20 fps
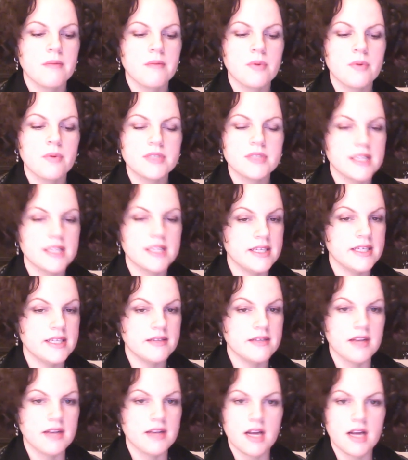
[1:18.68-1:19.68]
More sleet,
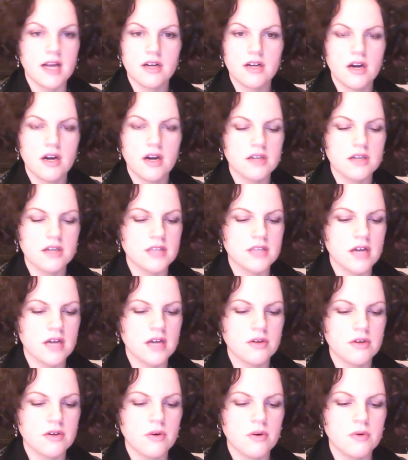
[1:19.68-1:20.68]
not hard,
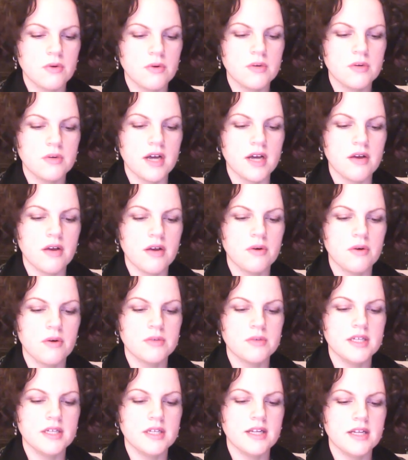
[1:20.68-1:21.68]
not cold. I
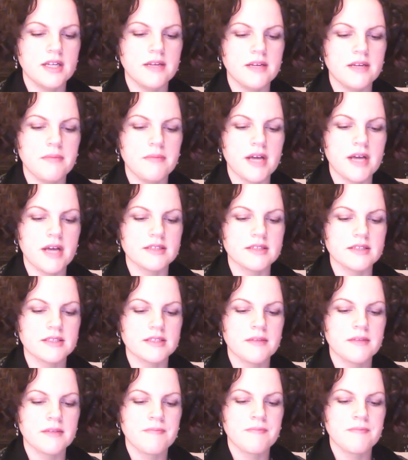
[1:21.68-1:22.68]
hold it and it
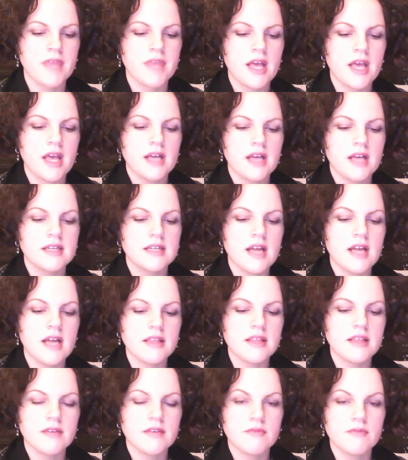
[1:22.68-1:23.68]
melts.
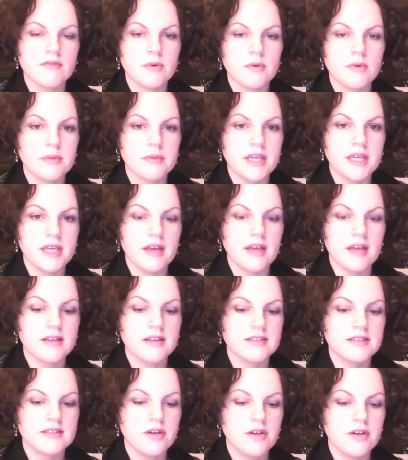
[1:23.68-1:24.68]
Nothing for me.
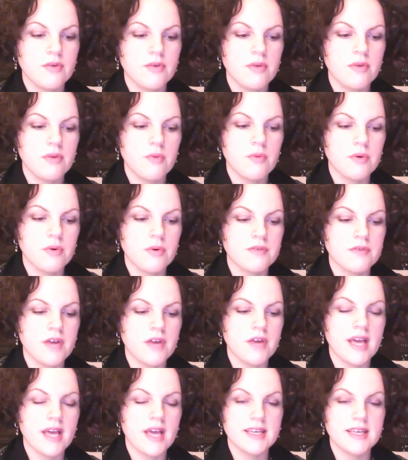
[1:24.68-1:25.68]
No reward
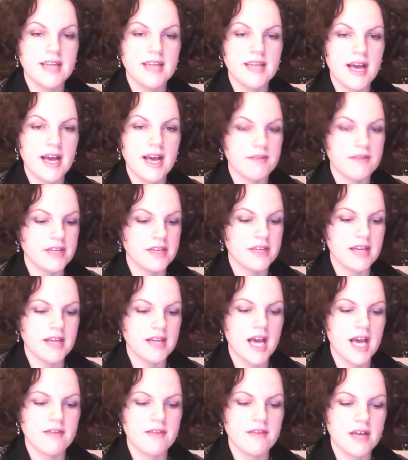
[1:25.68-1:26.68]
for hanging half in,
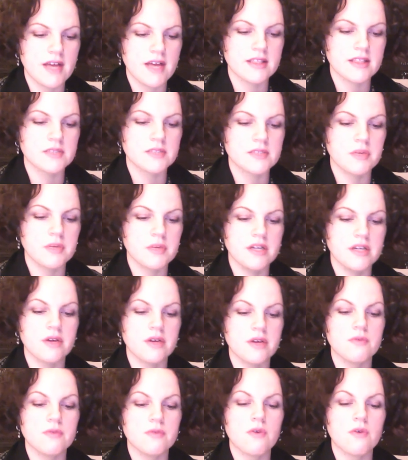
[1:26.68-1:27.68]
half out this
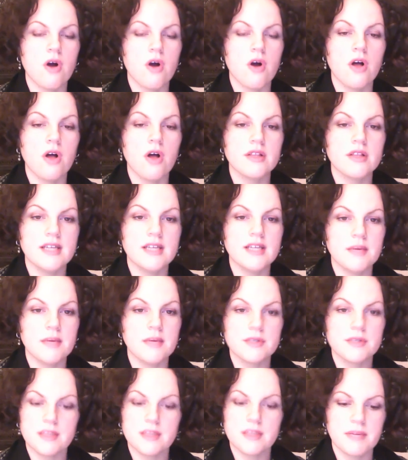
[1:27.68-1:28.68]
window for all the
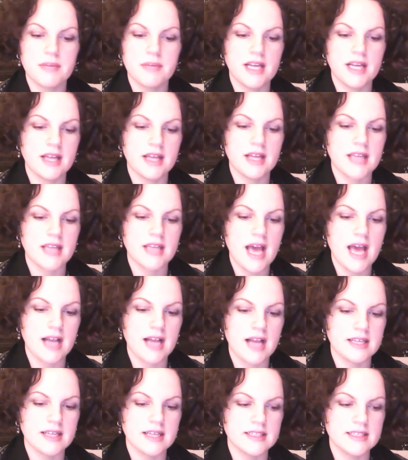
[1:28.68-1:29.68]
neighbors up and down the
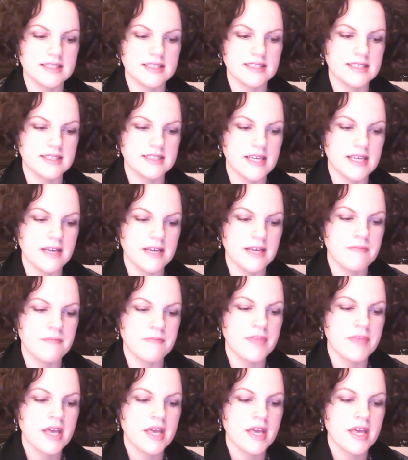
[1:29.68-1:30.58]
alley to see.